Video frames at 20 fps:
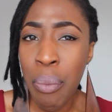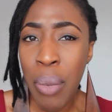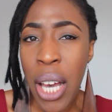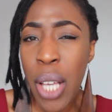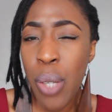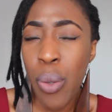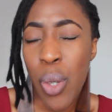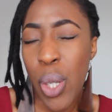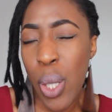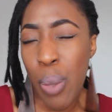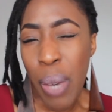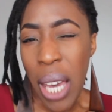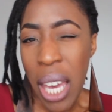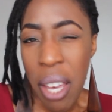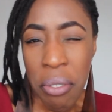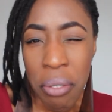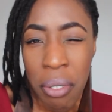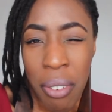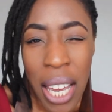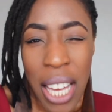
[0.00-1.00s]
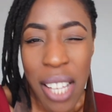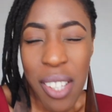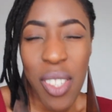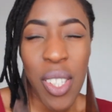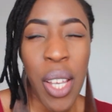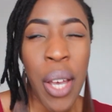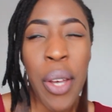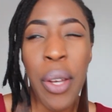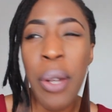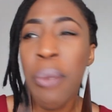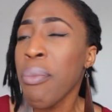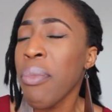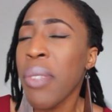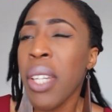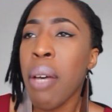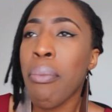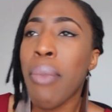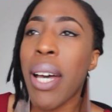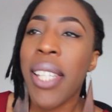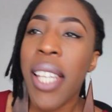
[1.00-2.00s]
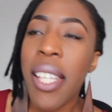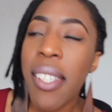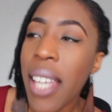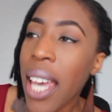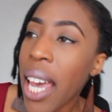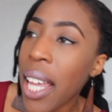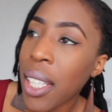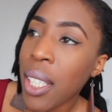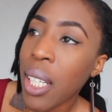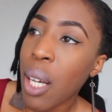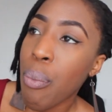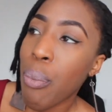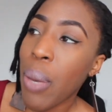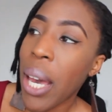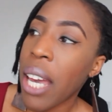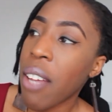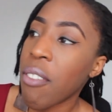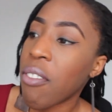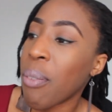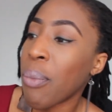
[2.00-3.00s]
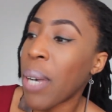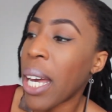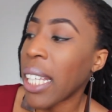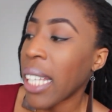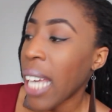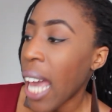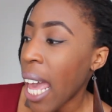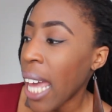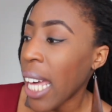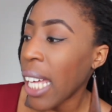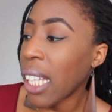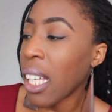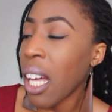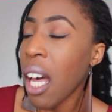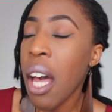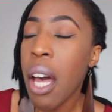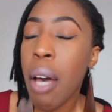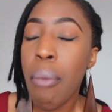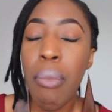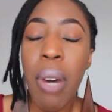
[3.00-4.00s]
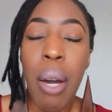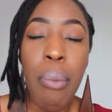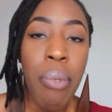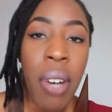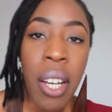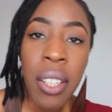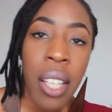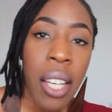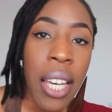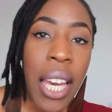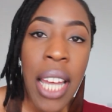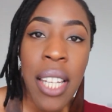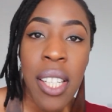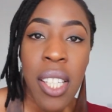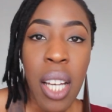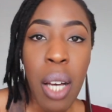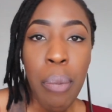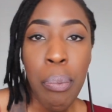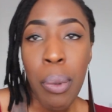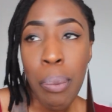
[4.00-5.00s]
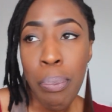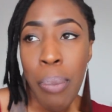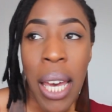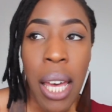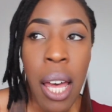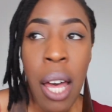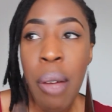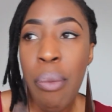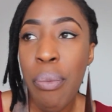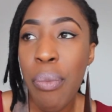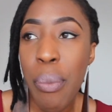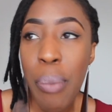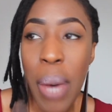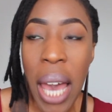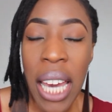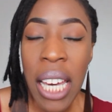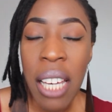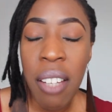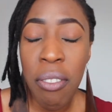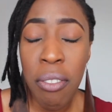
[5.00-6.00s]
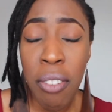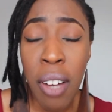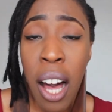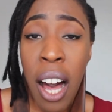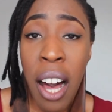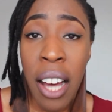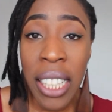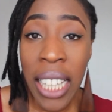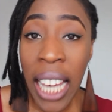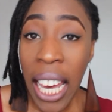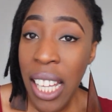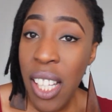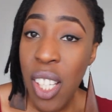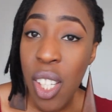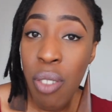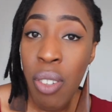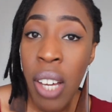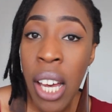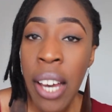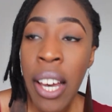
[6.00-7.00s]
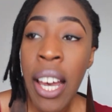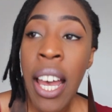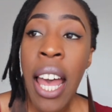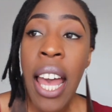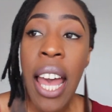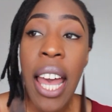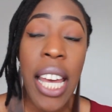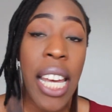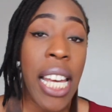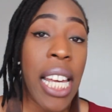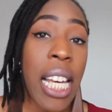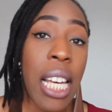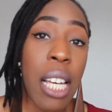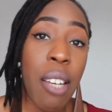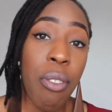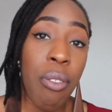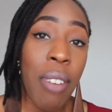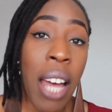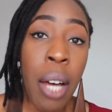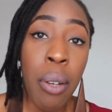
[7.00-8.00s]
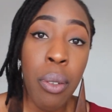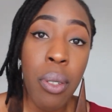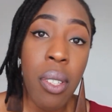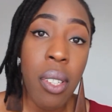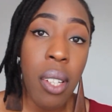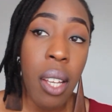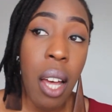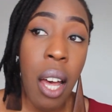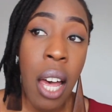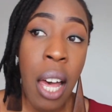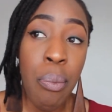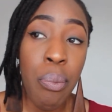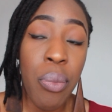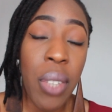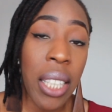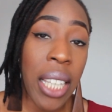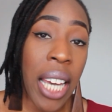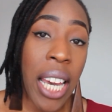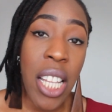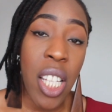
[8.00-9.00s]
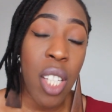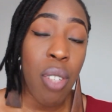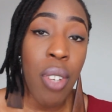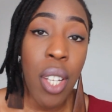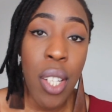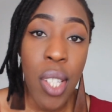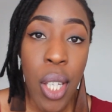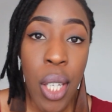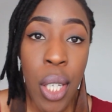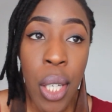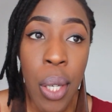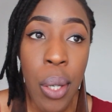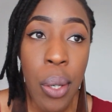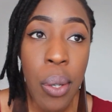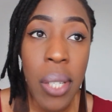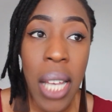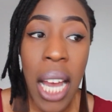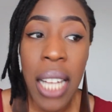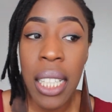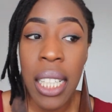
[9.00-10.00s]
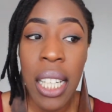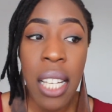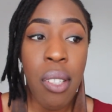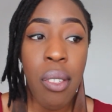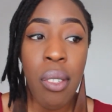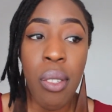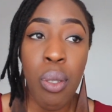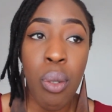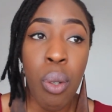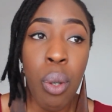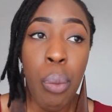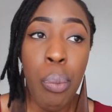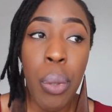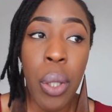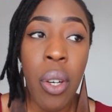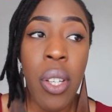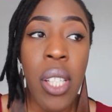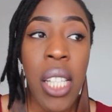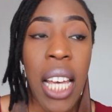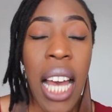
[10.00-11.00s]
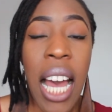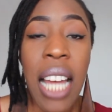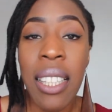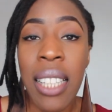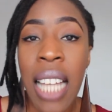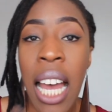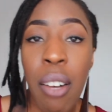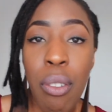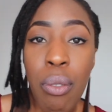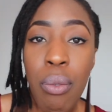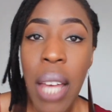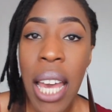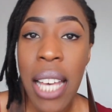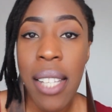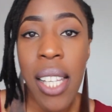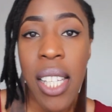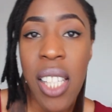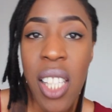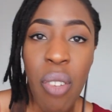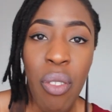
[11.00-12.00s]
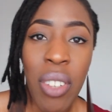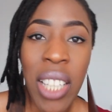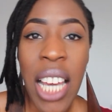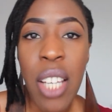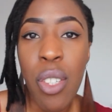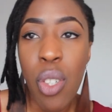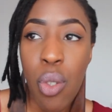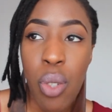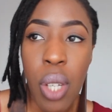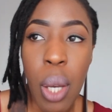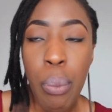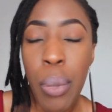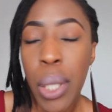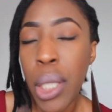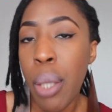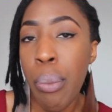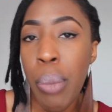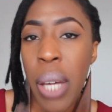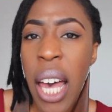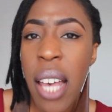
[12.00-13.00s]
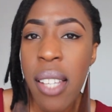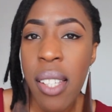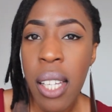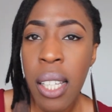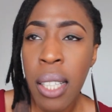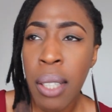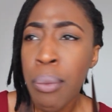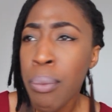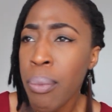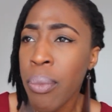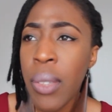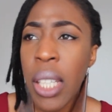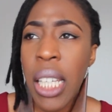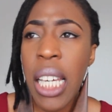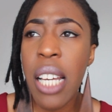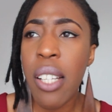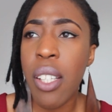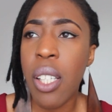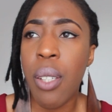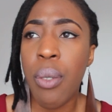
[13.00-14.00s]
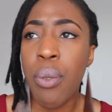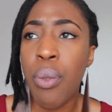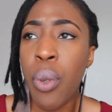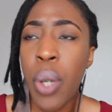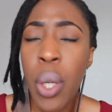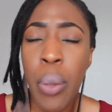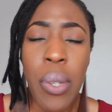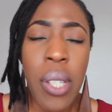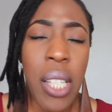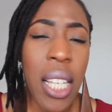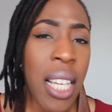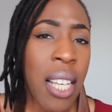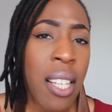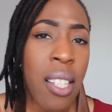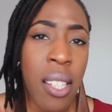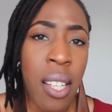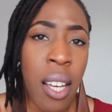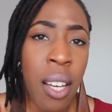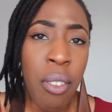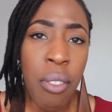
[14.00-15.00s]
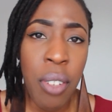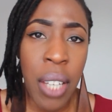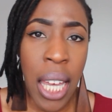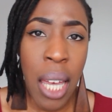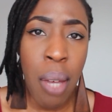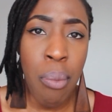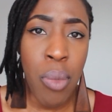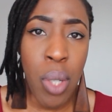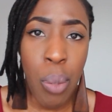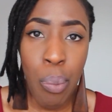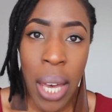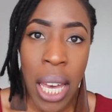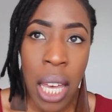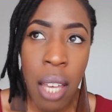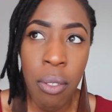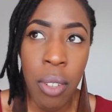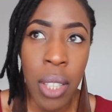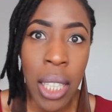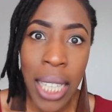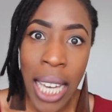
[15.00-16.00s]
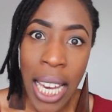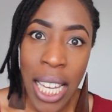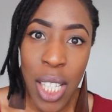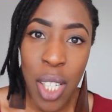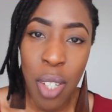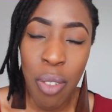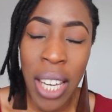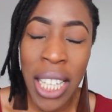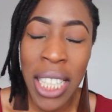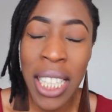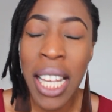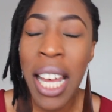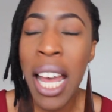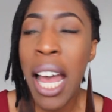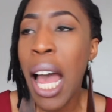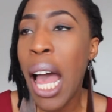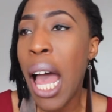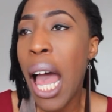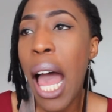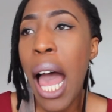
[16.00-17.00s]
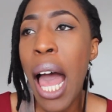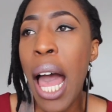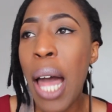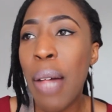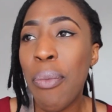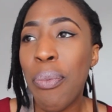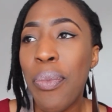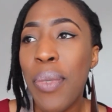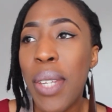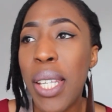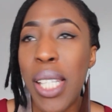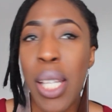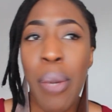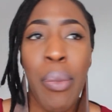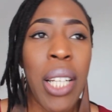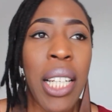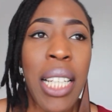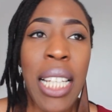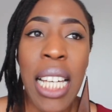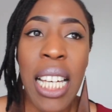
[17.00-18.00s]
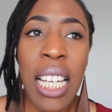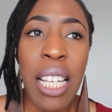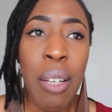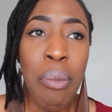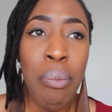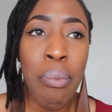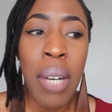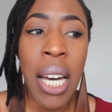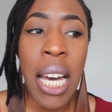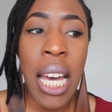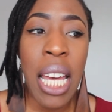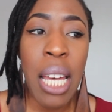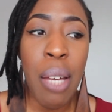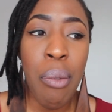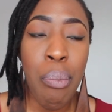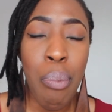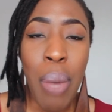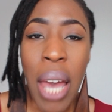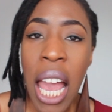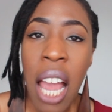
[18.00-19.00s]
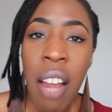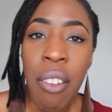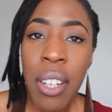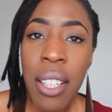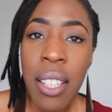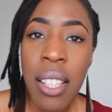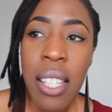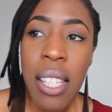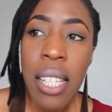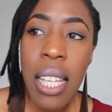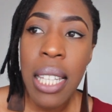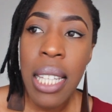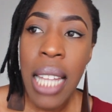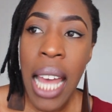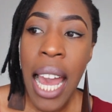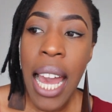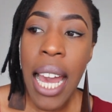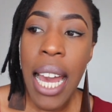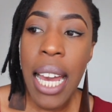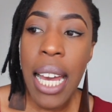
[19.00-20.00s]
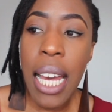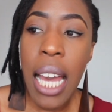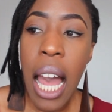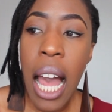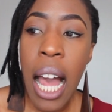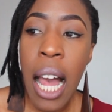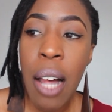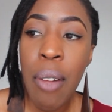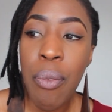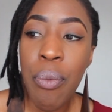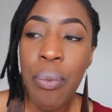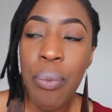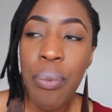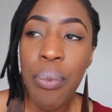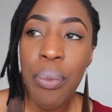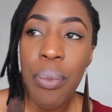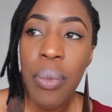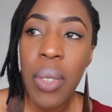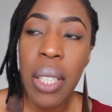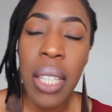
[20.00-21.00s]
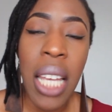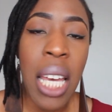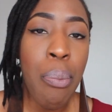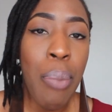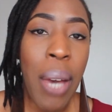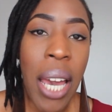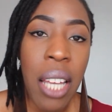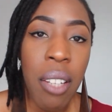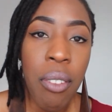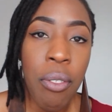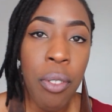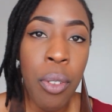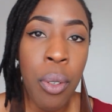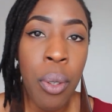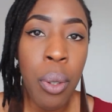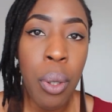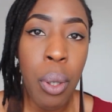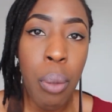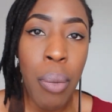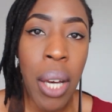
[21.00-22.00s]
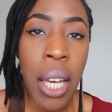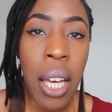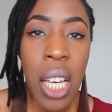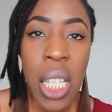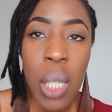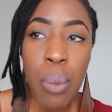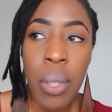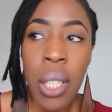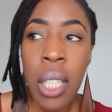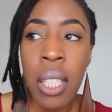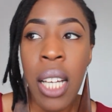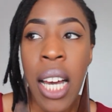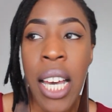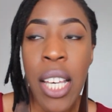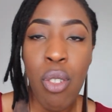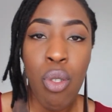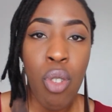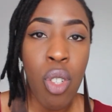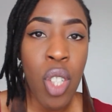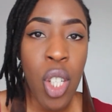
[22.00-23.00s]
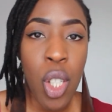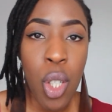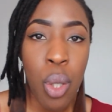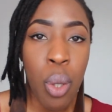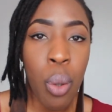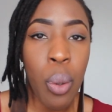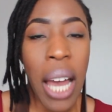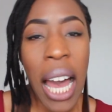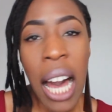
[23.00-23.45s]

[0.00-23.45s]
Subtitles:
might as well just pay for it. So my sister ended up paying for my cake. My brother ended up paying for our caterer. He found the caterer to use, and he just thought, because he had that existing relationship with the person, he just thought it was easier for him to pay for the catering. Similarly, my parents, they paid for my husband and I's traditional